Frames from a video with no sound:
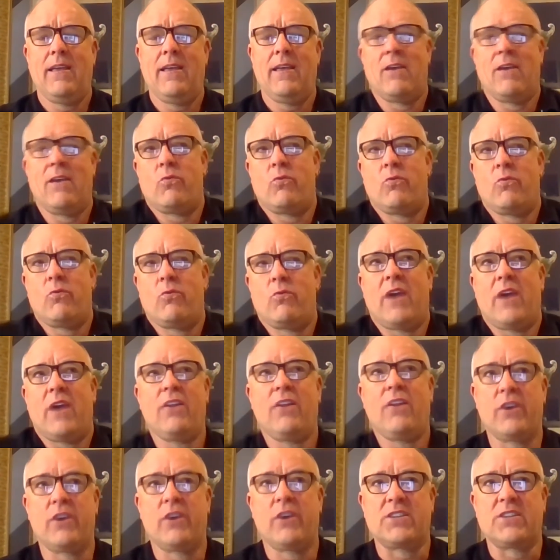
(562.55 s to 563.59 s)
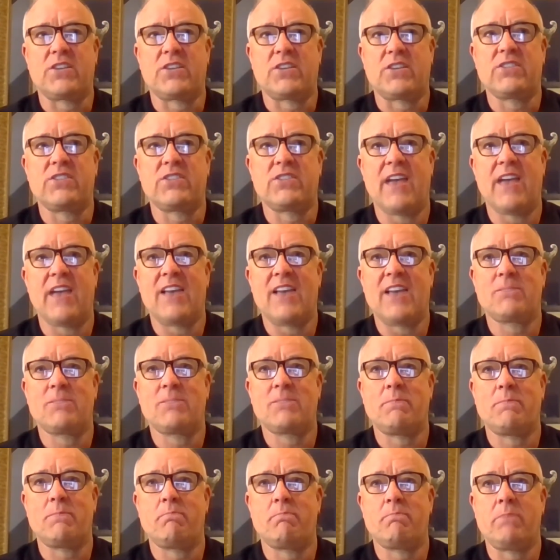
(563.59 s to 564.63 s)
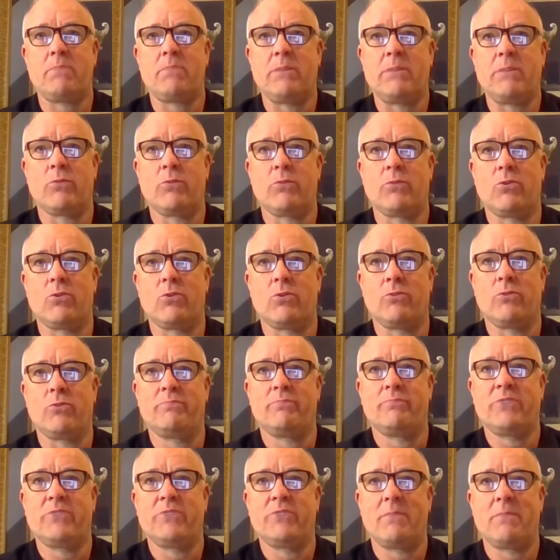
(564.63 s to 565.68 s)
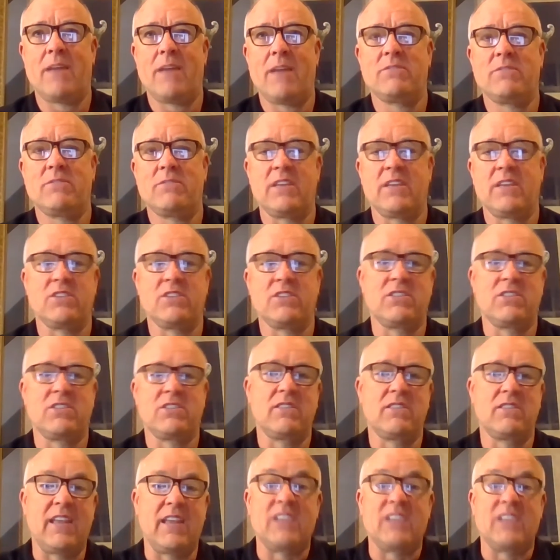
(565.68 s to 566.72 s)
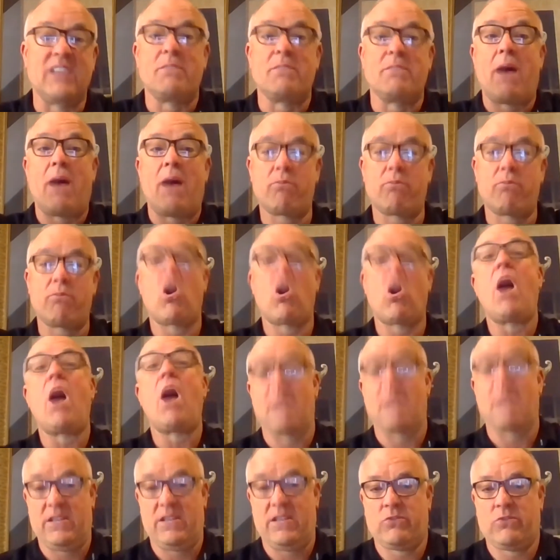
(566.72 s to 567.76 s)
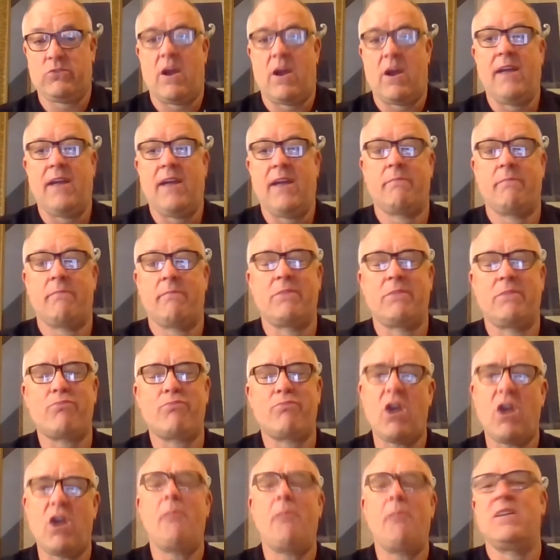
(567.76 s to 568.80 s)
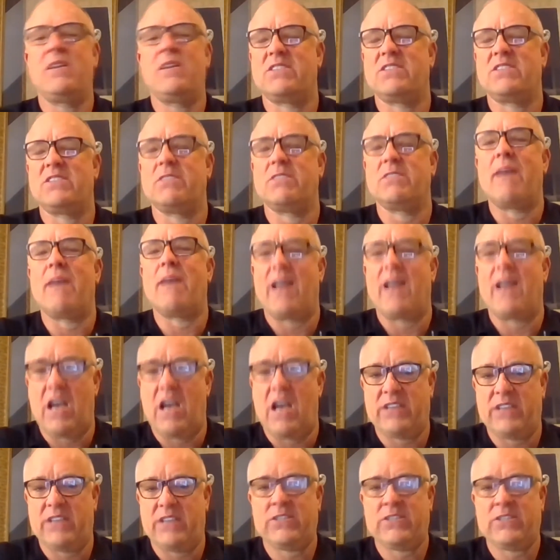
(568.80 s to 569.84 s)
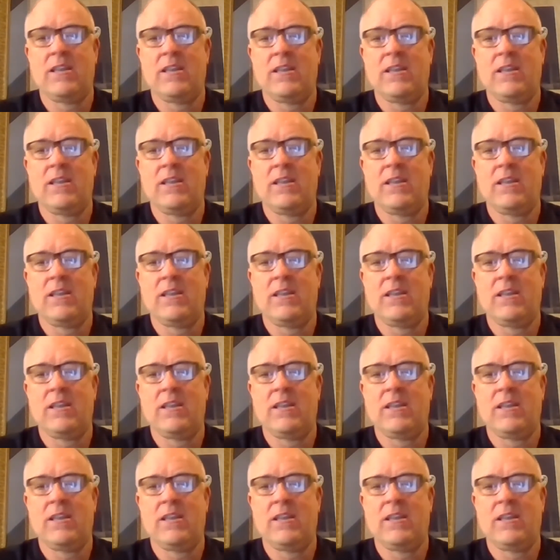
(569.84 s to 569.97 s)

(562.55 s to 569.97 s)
You know, when I look at success, people sometimes think it's about prominence, right? But prominence is about us.